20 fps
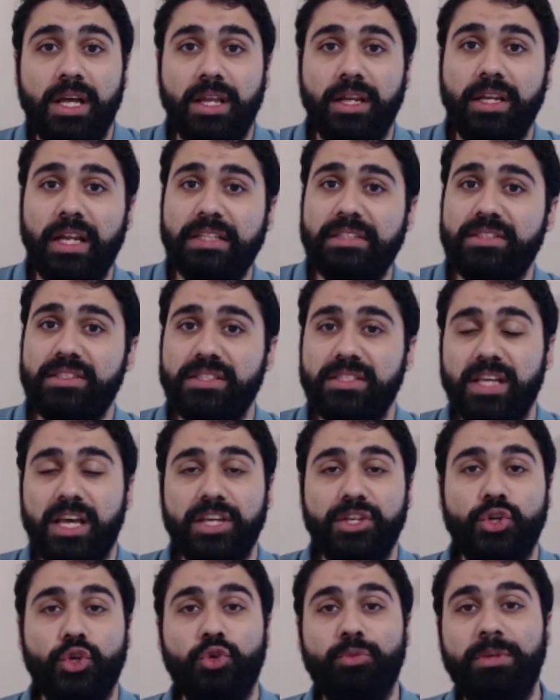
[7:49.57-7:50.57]
Let's say
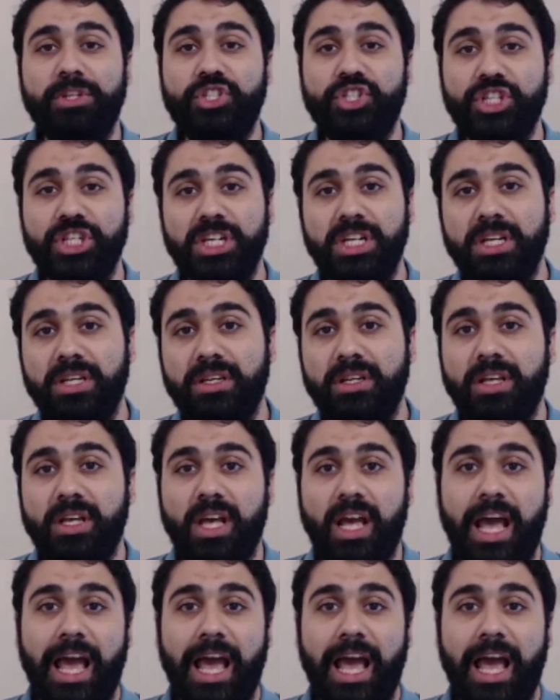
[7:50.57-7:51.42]
your machine